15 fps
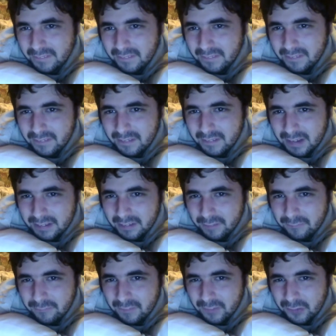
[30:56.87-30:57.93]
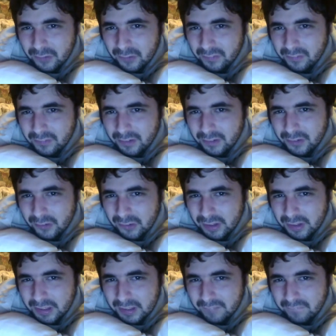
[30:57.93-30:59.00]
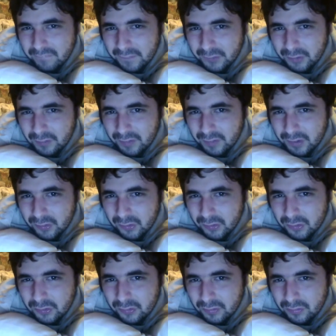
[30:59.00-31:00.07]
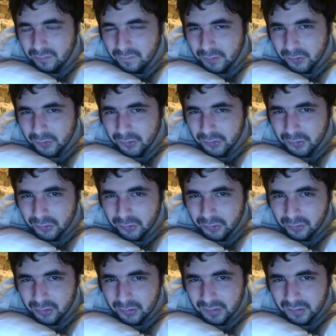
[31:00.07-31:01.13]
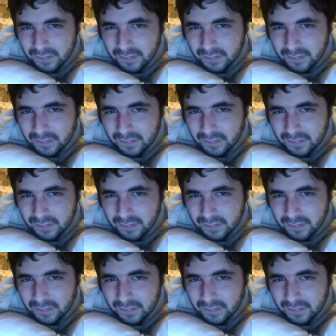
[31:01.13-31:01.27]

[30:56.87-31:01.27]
and it had fallen to Luna to take up her sister's duties